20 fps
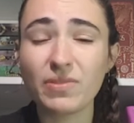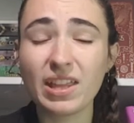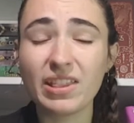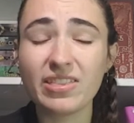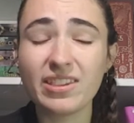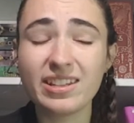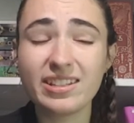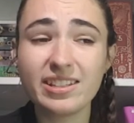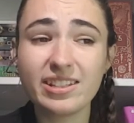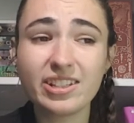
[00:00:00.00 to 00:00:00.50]

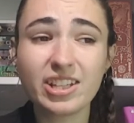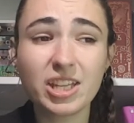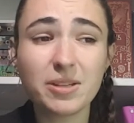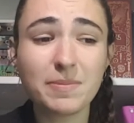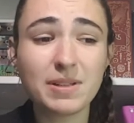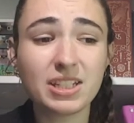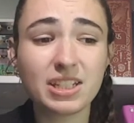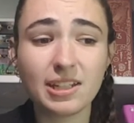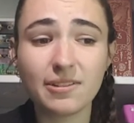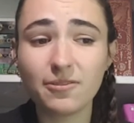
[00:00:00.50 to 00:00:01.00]
And this is going to
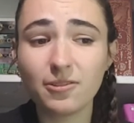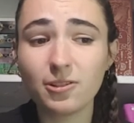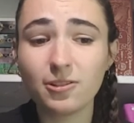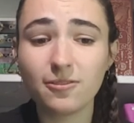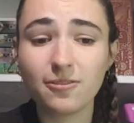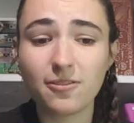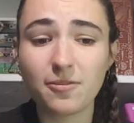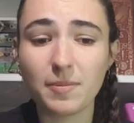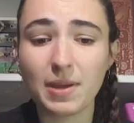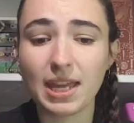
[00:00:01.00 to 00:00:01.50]
be
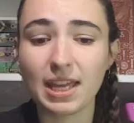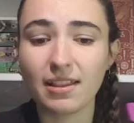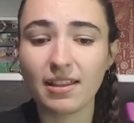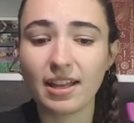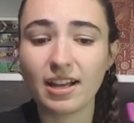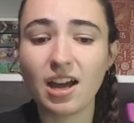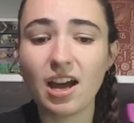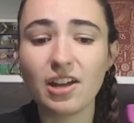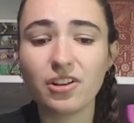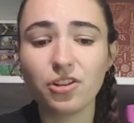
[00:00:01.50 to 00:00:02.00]
difficult for me.
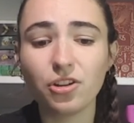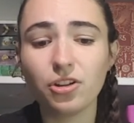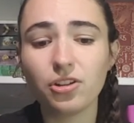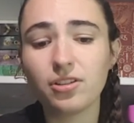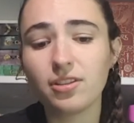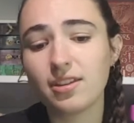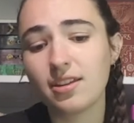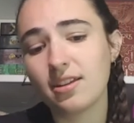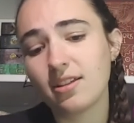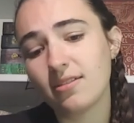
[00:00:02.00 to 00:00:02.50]
Like I know
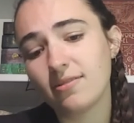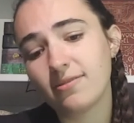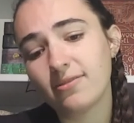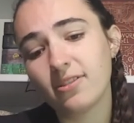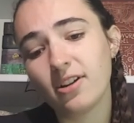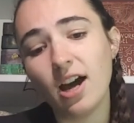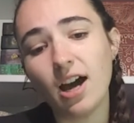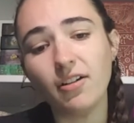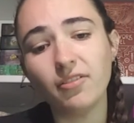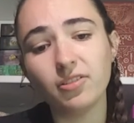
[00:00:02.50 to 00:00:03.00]
that
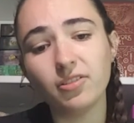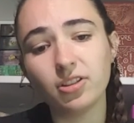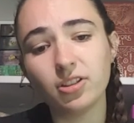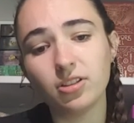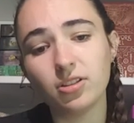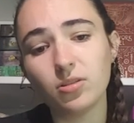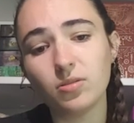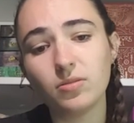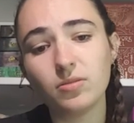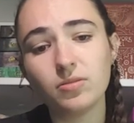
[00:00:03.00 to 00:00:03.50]
for
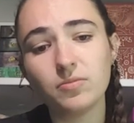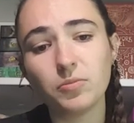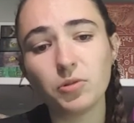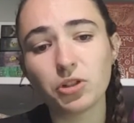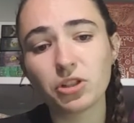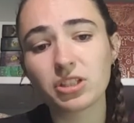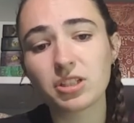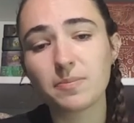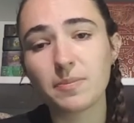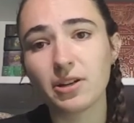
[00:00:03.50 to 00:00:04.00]
other
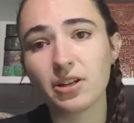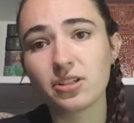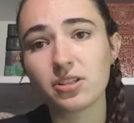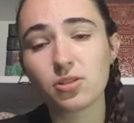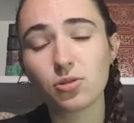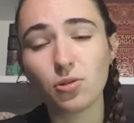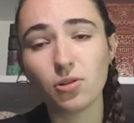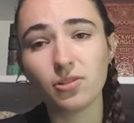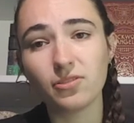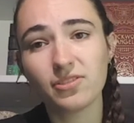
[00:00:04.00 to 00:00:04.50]
more
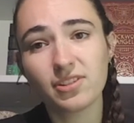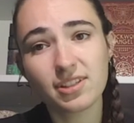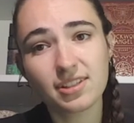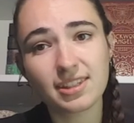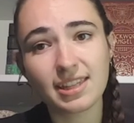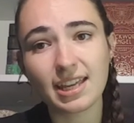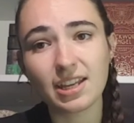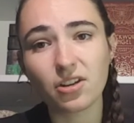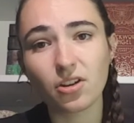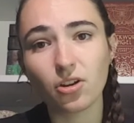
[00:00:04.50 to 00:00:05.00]
experienced authors,
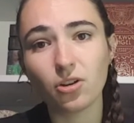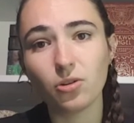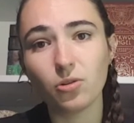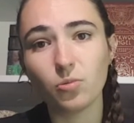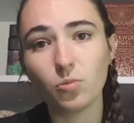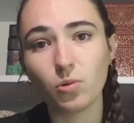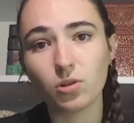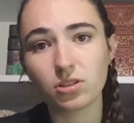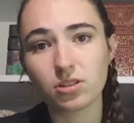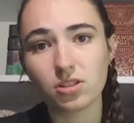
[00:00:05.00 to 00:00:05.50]
they know
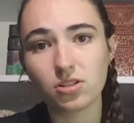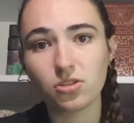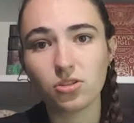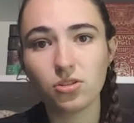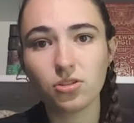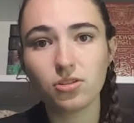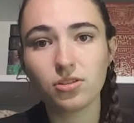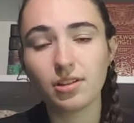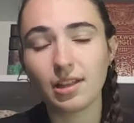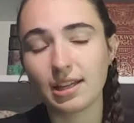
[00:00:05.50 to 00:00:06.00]
what to
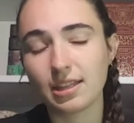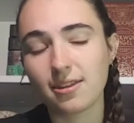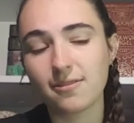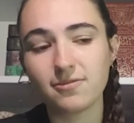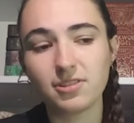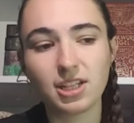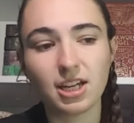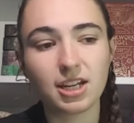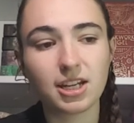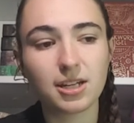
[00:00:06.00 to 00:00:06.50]
do, like
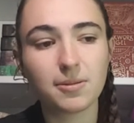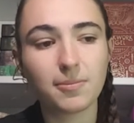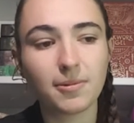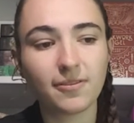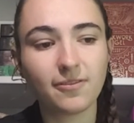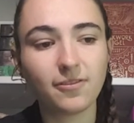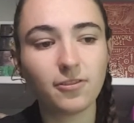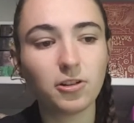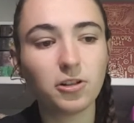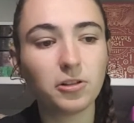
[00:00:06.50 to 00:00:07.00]
they've done it
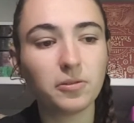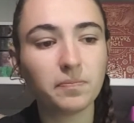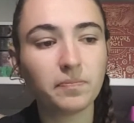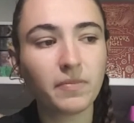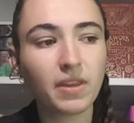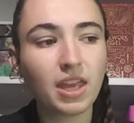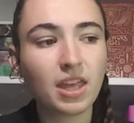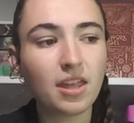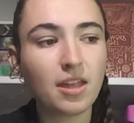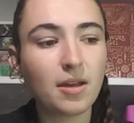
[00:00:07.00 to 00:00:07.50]
before,
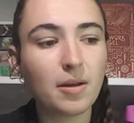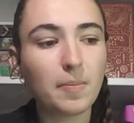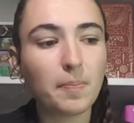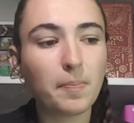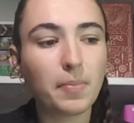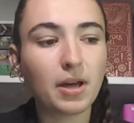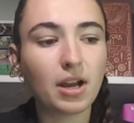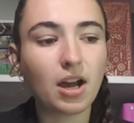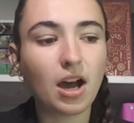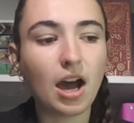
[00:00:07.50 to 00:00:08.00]

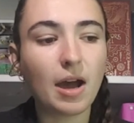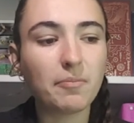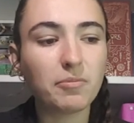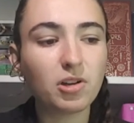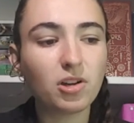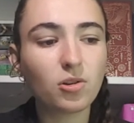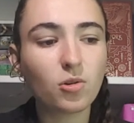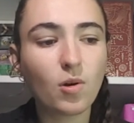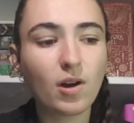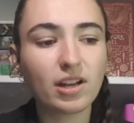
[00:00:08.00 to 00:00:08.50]
but I'm
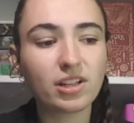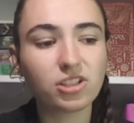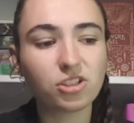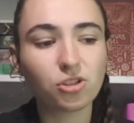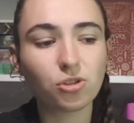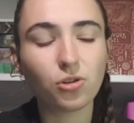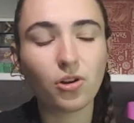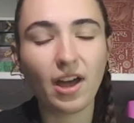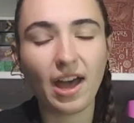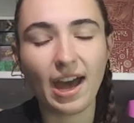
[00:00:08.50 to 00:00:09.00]
not quite
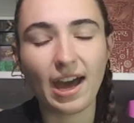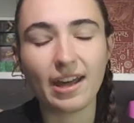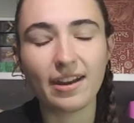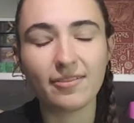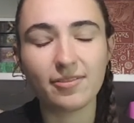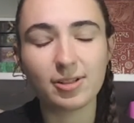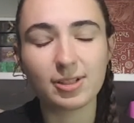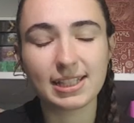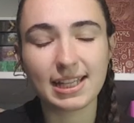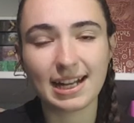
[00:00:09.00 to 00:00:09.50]
sure how
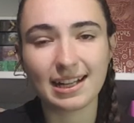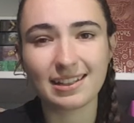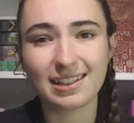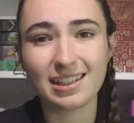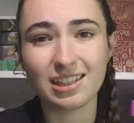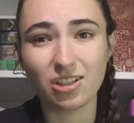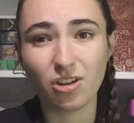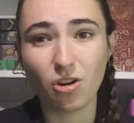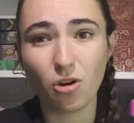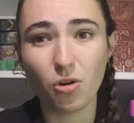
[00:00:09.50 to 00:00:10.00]
to
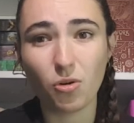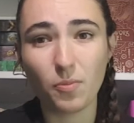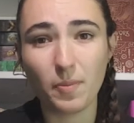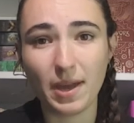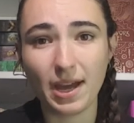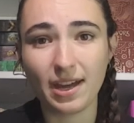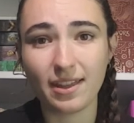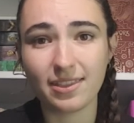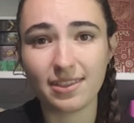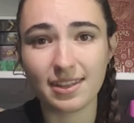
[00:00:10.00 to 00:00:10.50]
exactly go
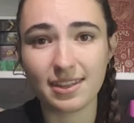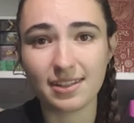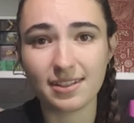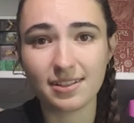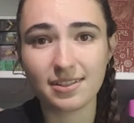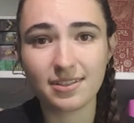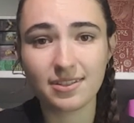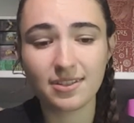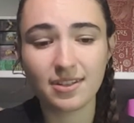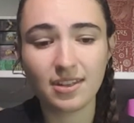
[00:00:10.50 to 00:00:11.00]
about
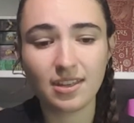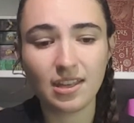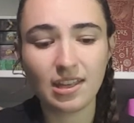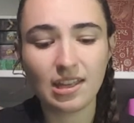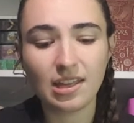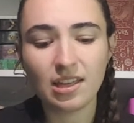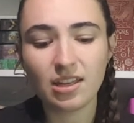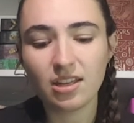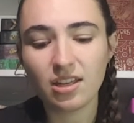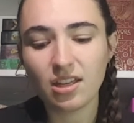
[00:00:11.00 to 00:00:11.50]
this.
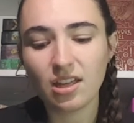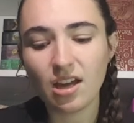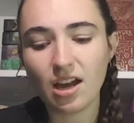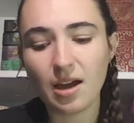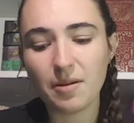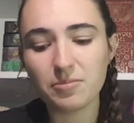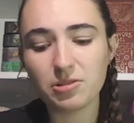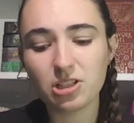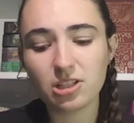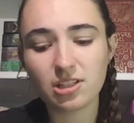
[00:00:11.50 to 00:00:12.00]

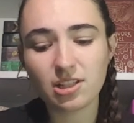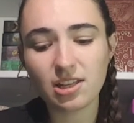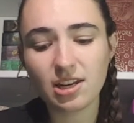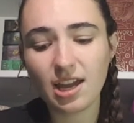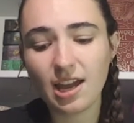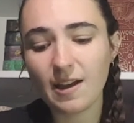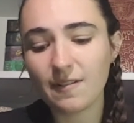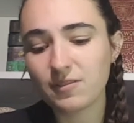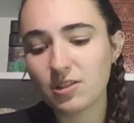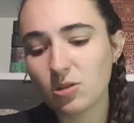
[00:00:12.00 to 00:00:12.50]
I'm just
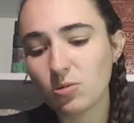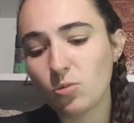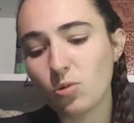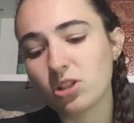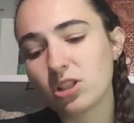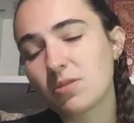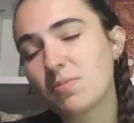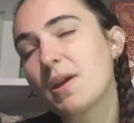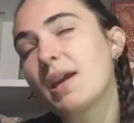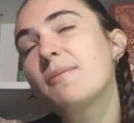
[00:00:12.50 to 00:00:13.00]
gonna have to
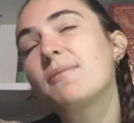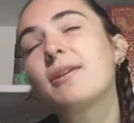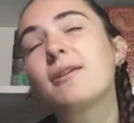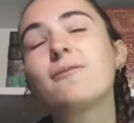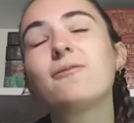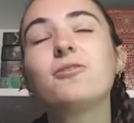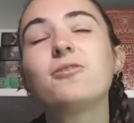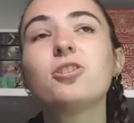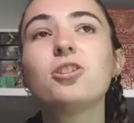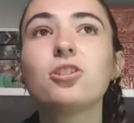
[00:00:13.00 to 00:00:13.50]
watch maybe
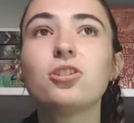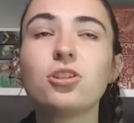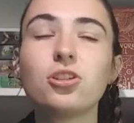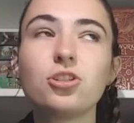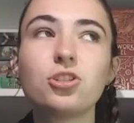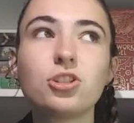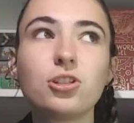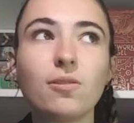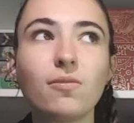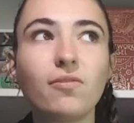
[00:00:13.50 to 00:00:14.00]
a few
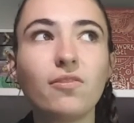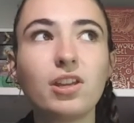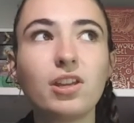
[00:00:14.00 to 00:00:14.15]
YouTube